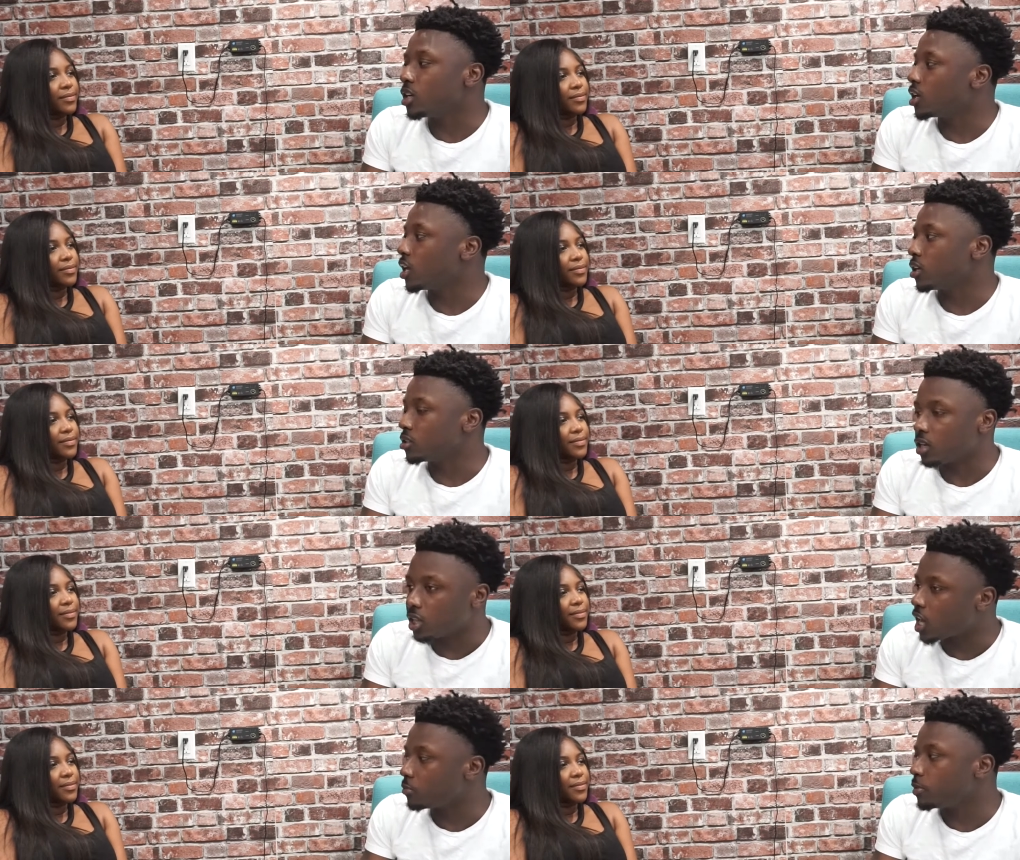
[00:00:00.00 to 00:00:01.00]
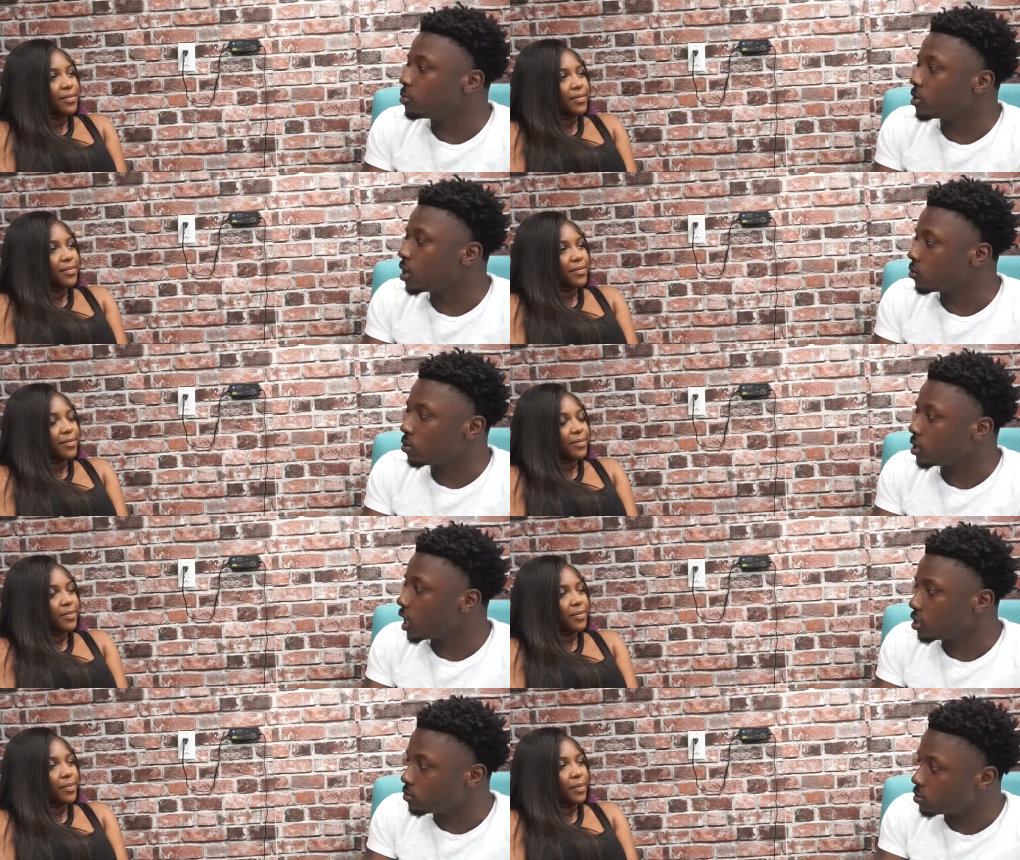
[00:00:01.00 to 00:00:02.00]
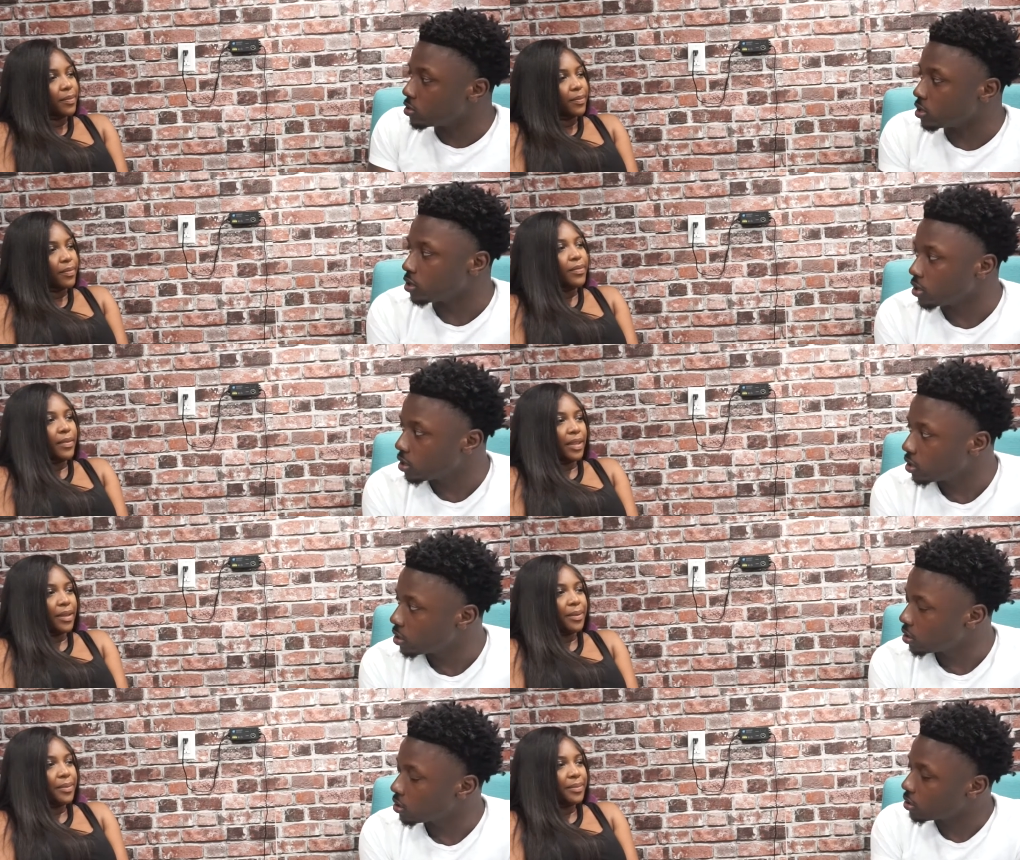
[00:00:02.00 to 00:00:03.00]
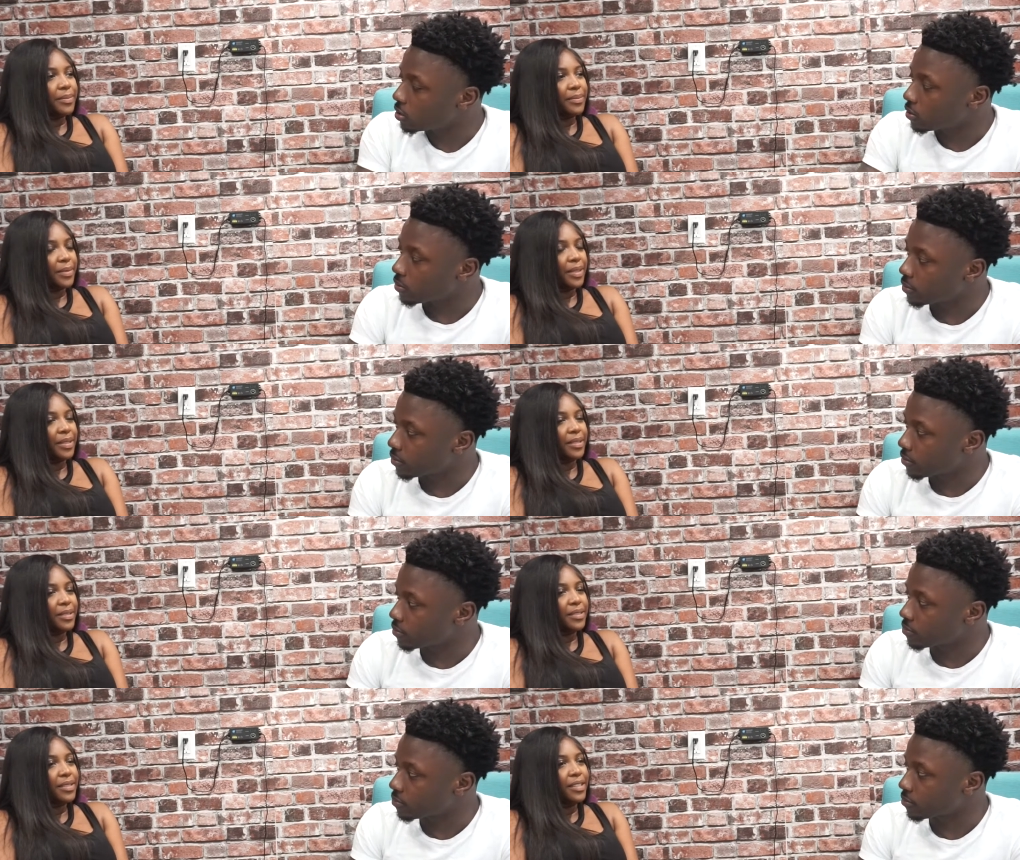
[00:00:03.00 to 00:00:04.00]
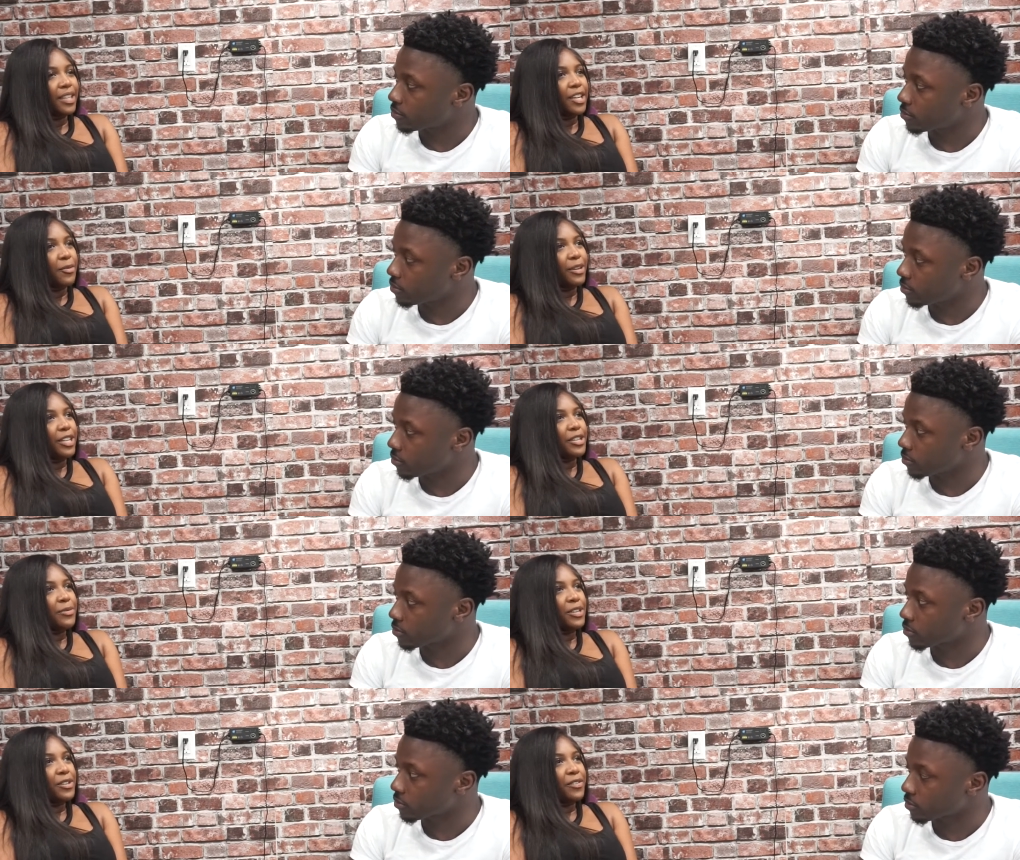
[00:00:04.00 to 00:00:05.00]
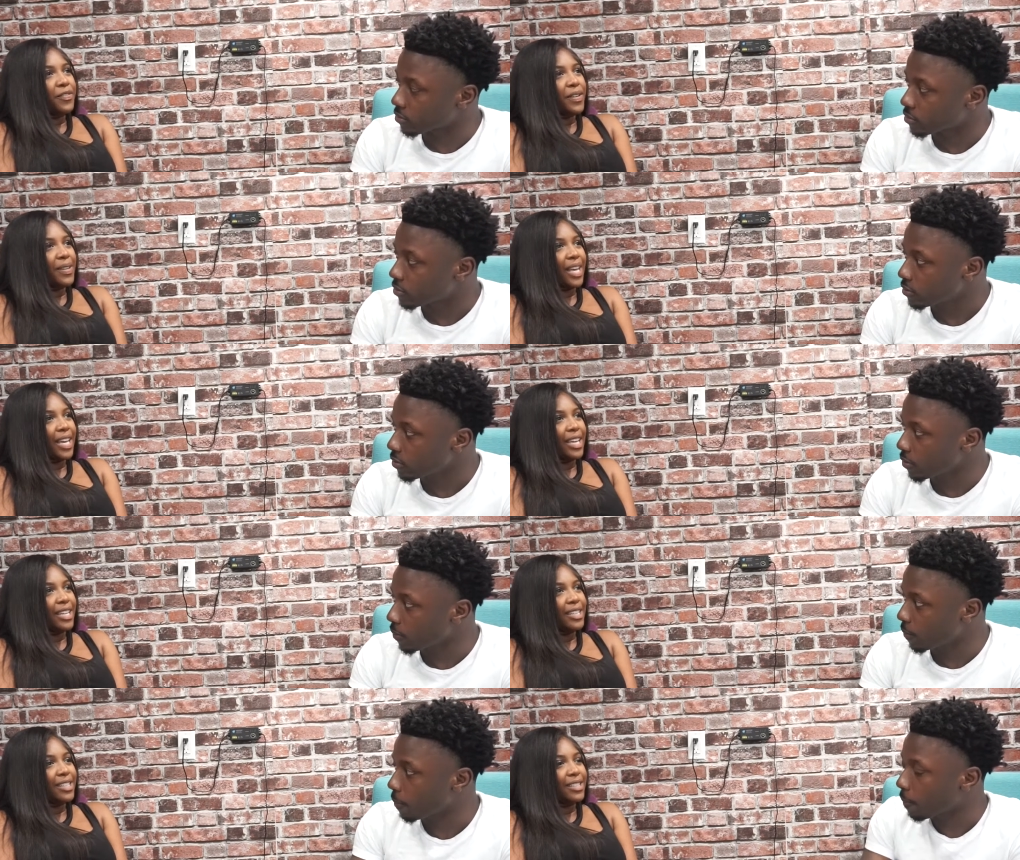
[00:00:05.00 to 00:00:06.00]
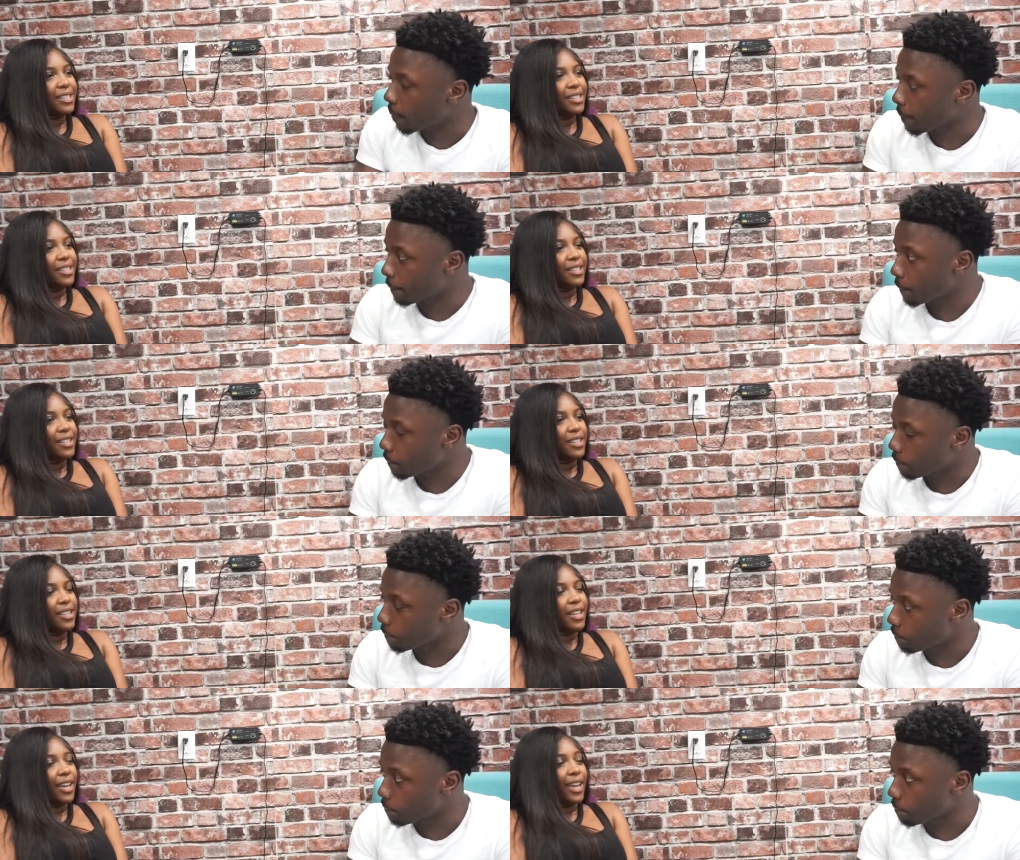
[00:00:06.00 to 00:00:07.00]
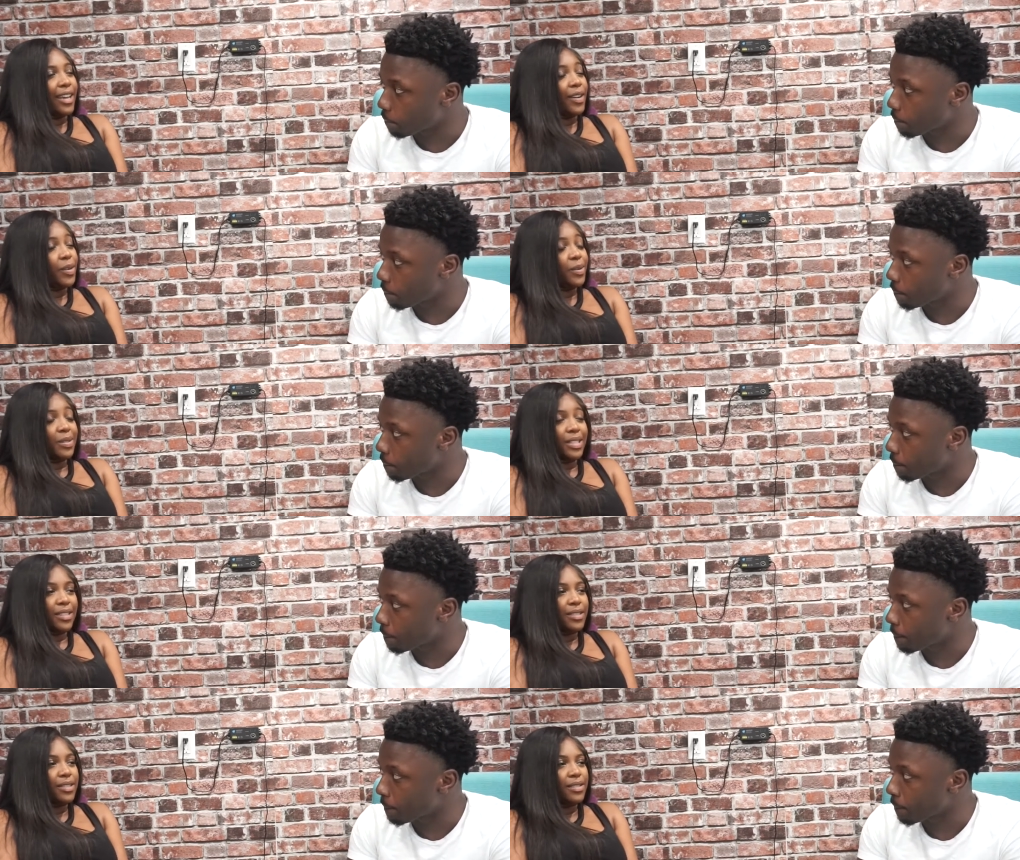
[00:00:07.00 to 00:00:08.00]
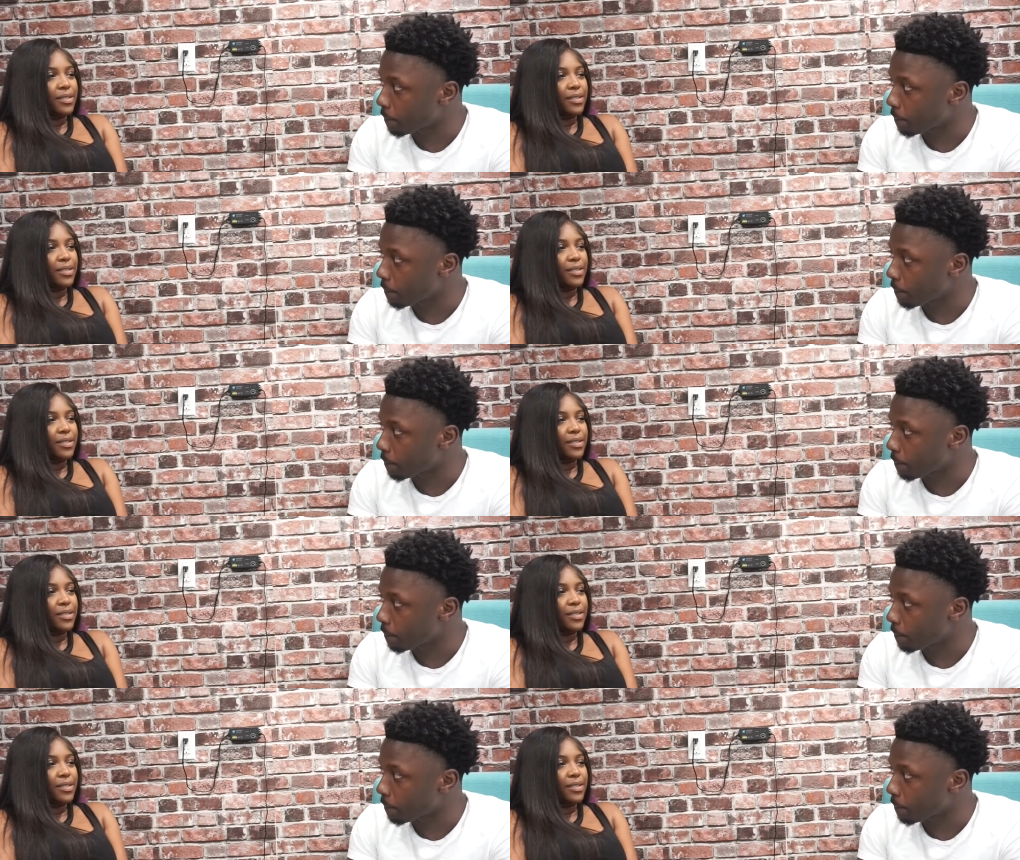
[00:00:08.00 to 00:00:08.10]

Speaker 1: day, they a lot of people not gonna like your music.
Speaker 2: Yeah, yeah. What do What do you feel like your end goal is